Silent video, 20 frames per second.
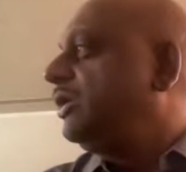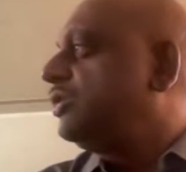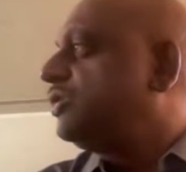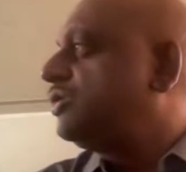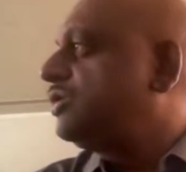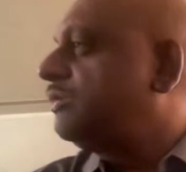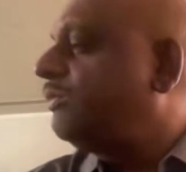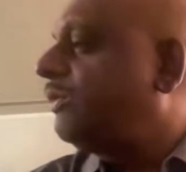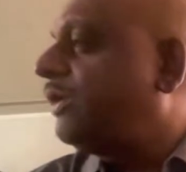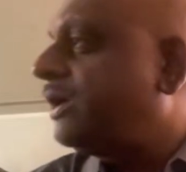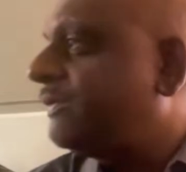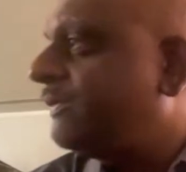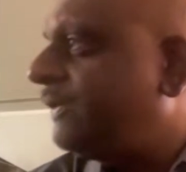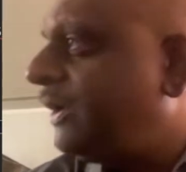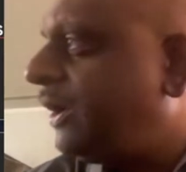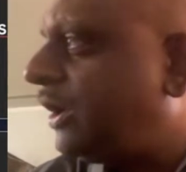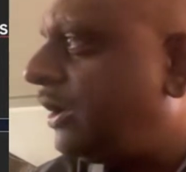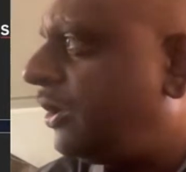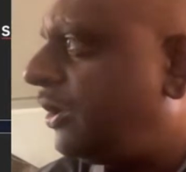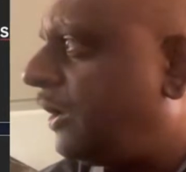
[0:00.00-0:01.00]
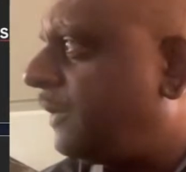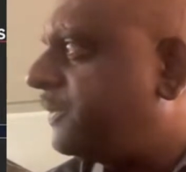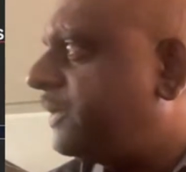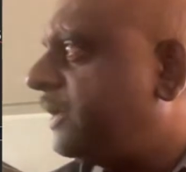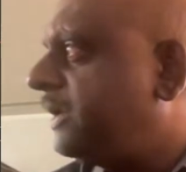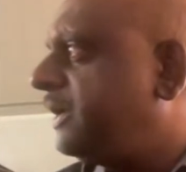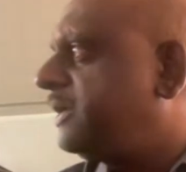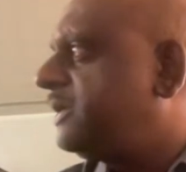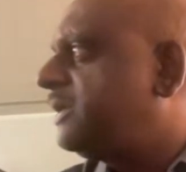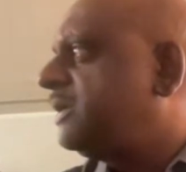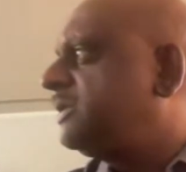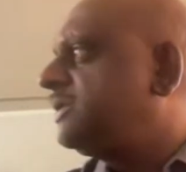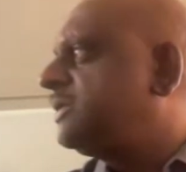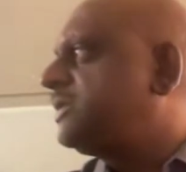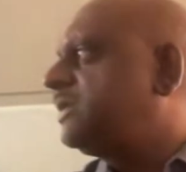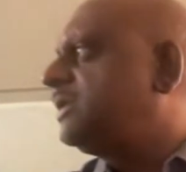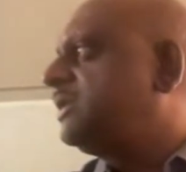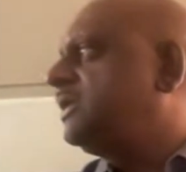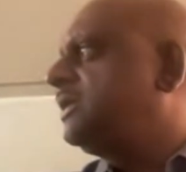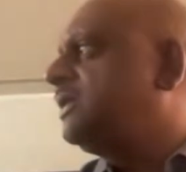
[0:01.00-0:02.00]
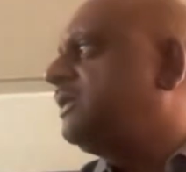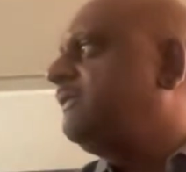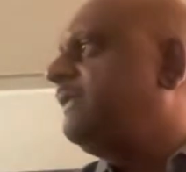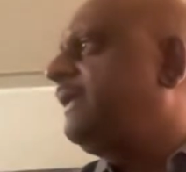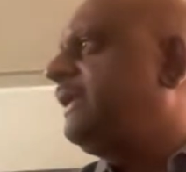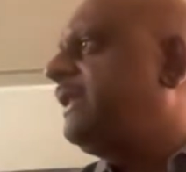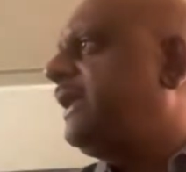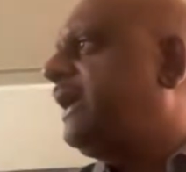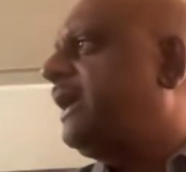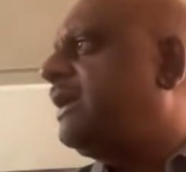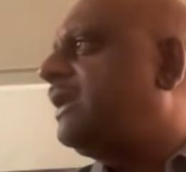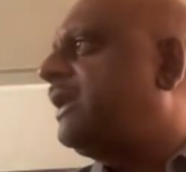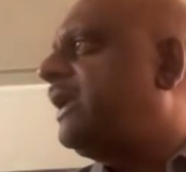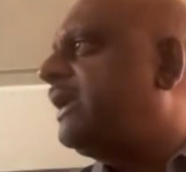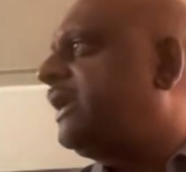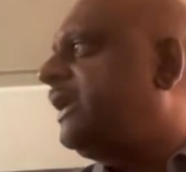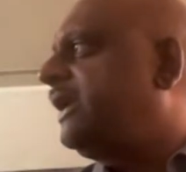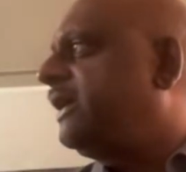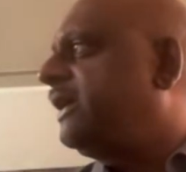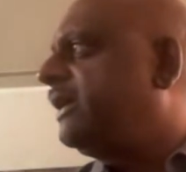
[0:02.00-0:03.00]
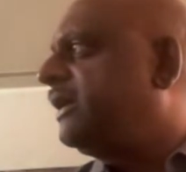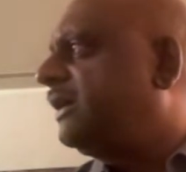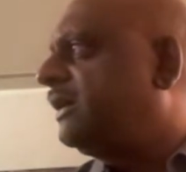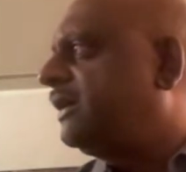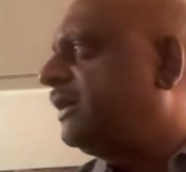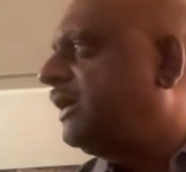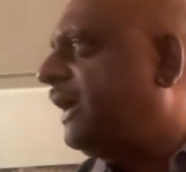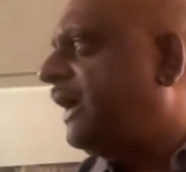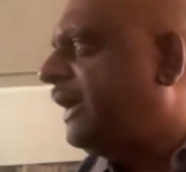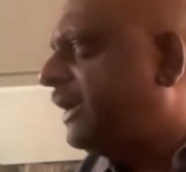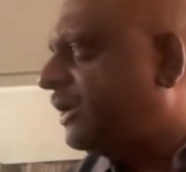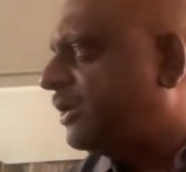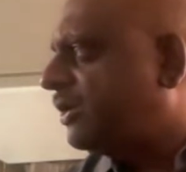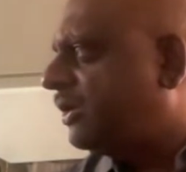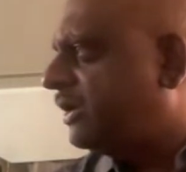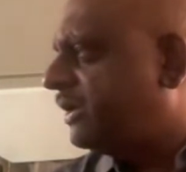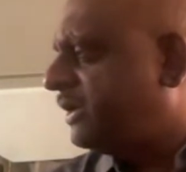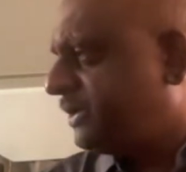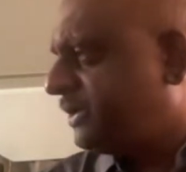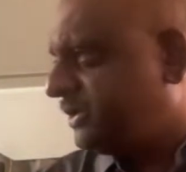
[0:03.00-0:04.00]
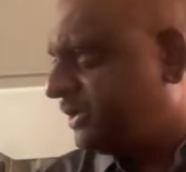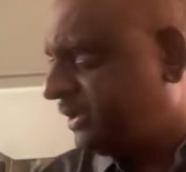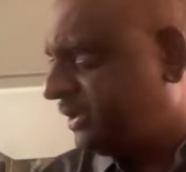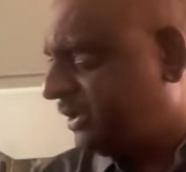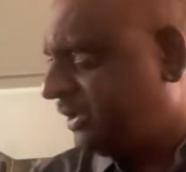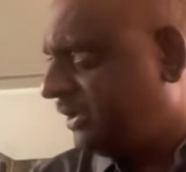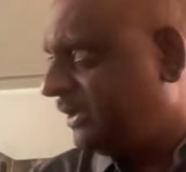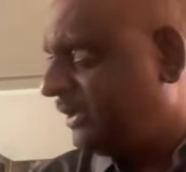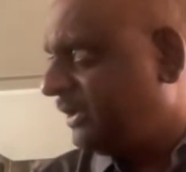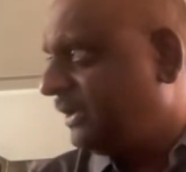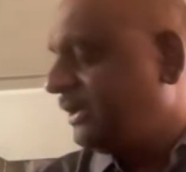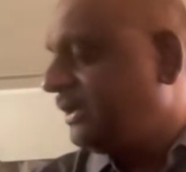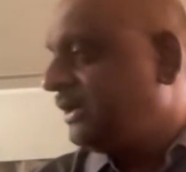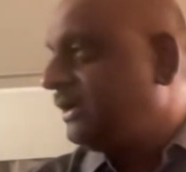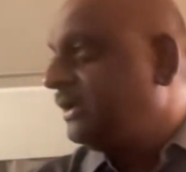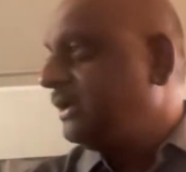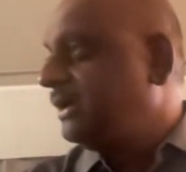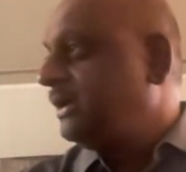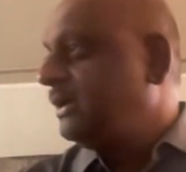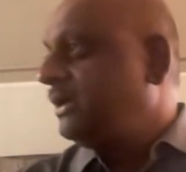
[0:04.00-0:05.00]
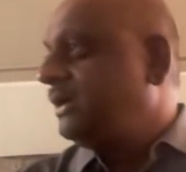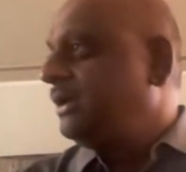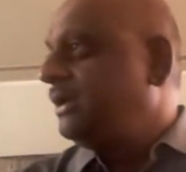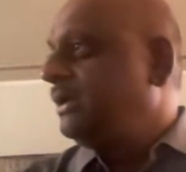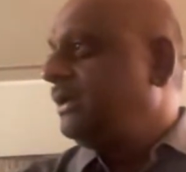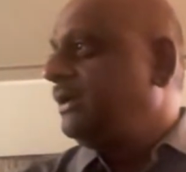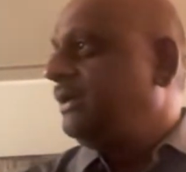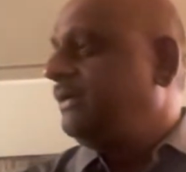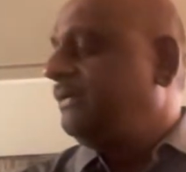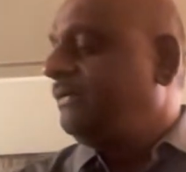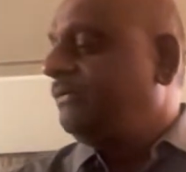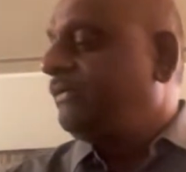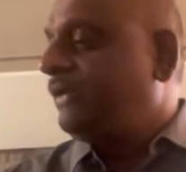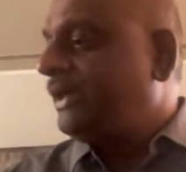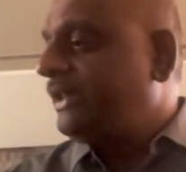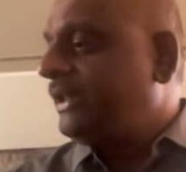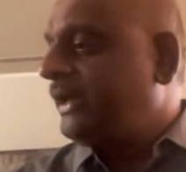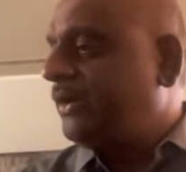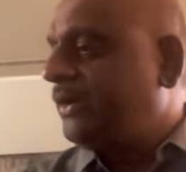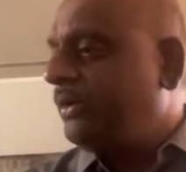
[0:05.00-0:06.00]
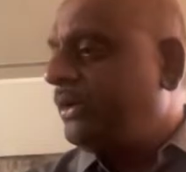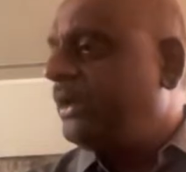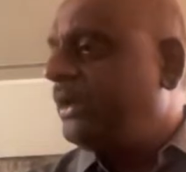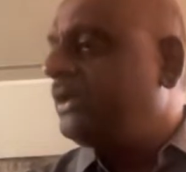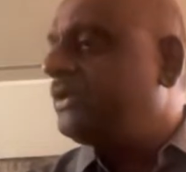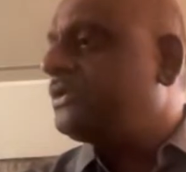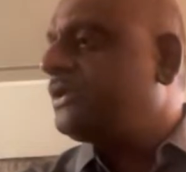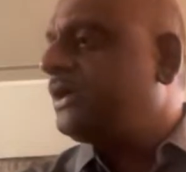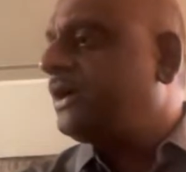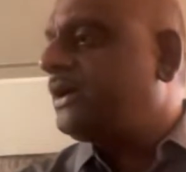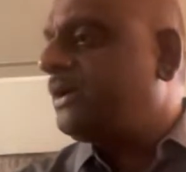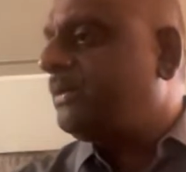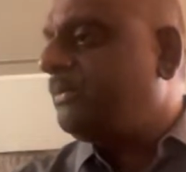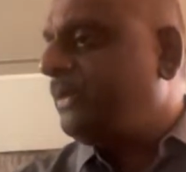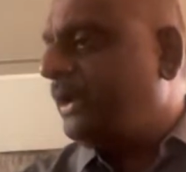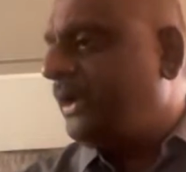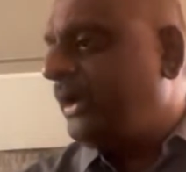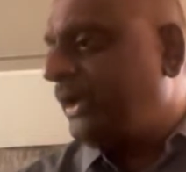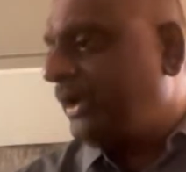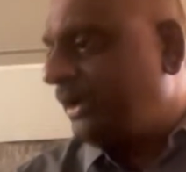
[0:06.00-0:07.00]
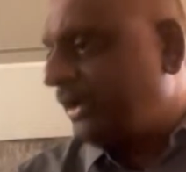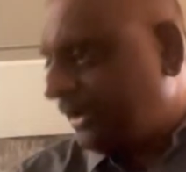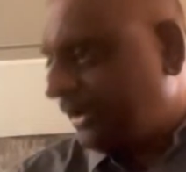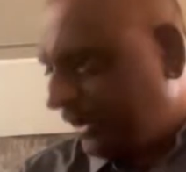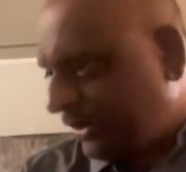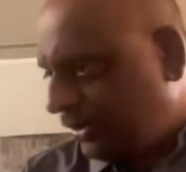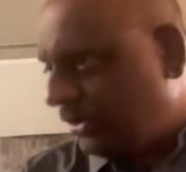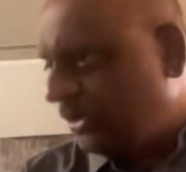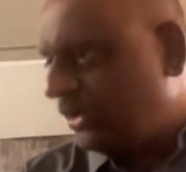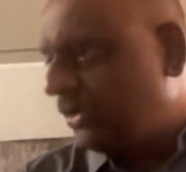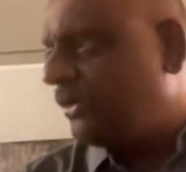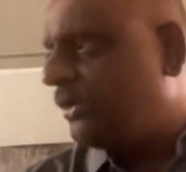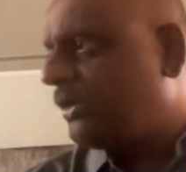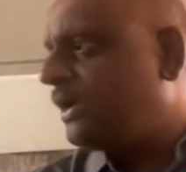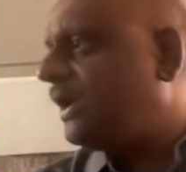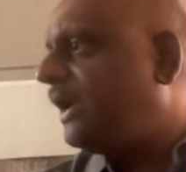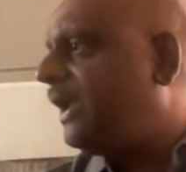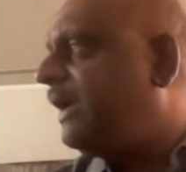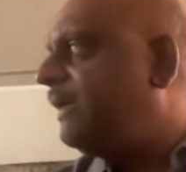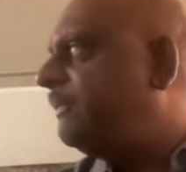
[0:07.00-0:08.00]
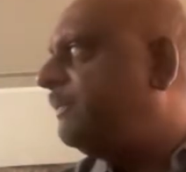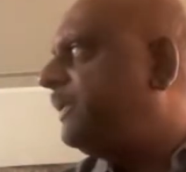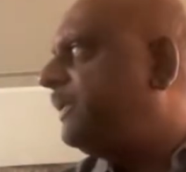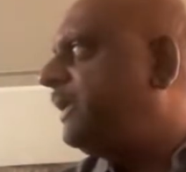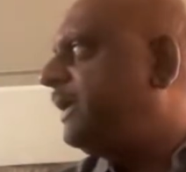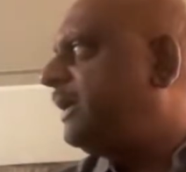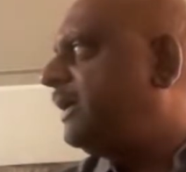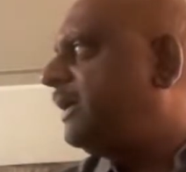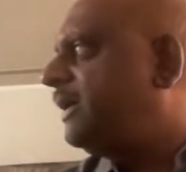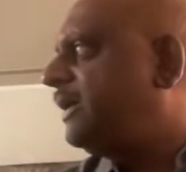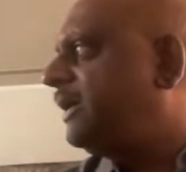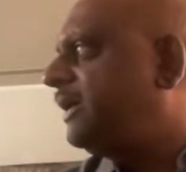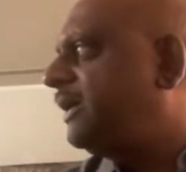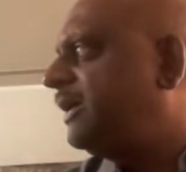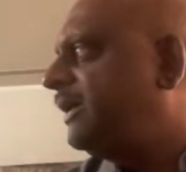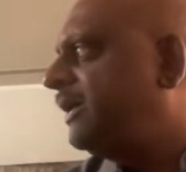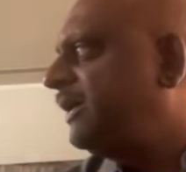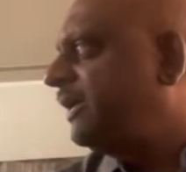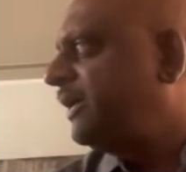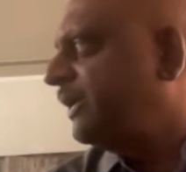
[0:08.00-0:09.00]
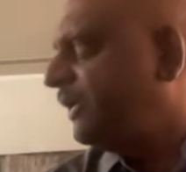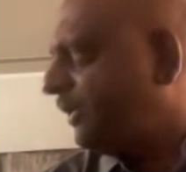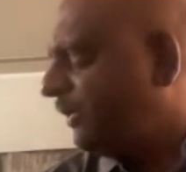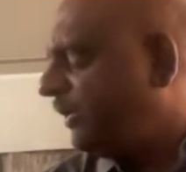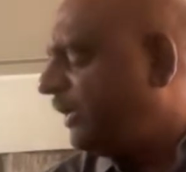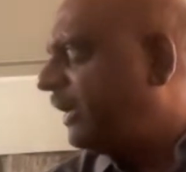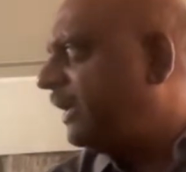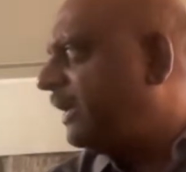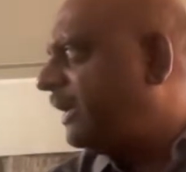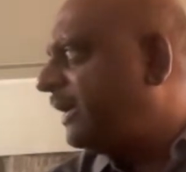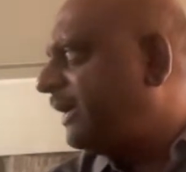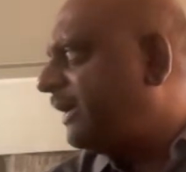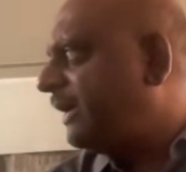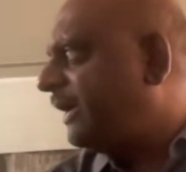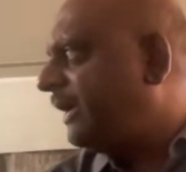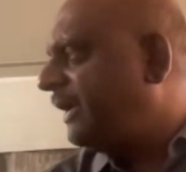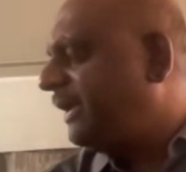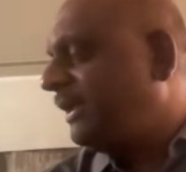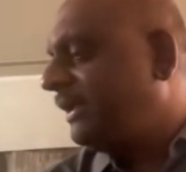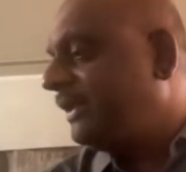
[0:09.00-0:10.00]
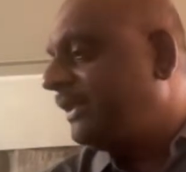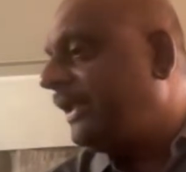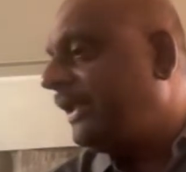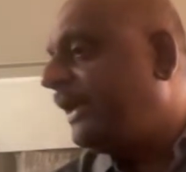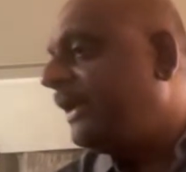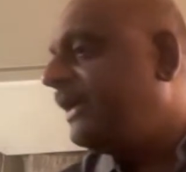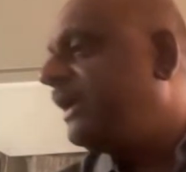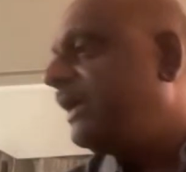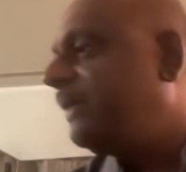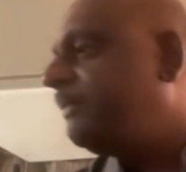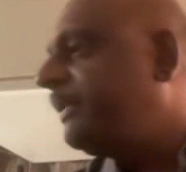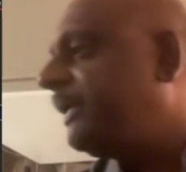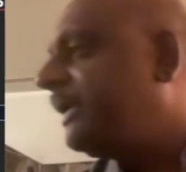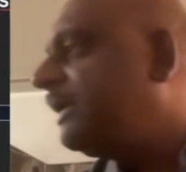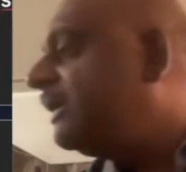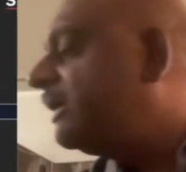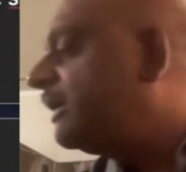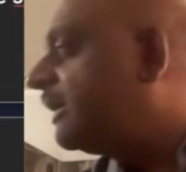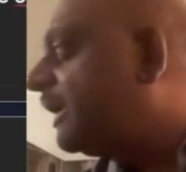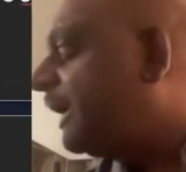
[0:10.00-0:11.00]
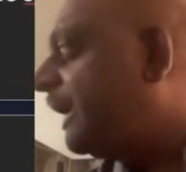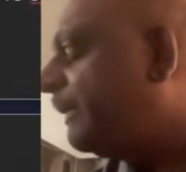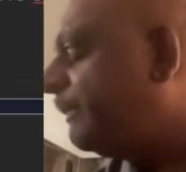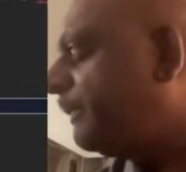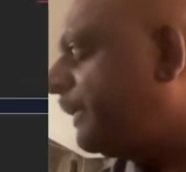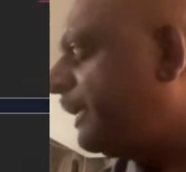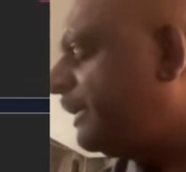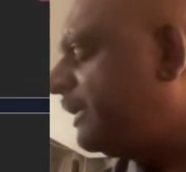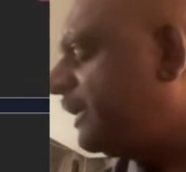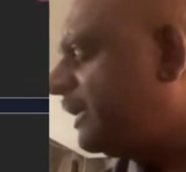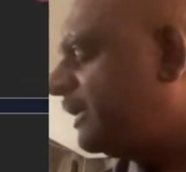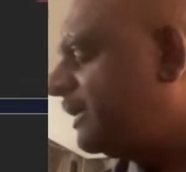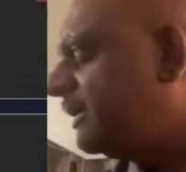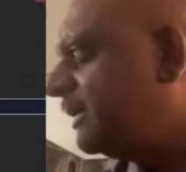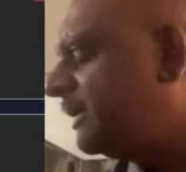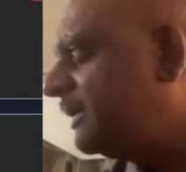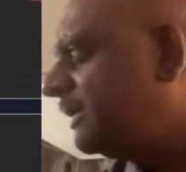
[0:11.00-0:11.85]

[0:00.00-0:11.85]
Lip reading: So what will all obstetricians, when they are learning, gynecologists, while they are doing hysterectomy, to clamp the uterine artery, they end up in clamping the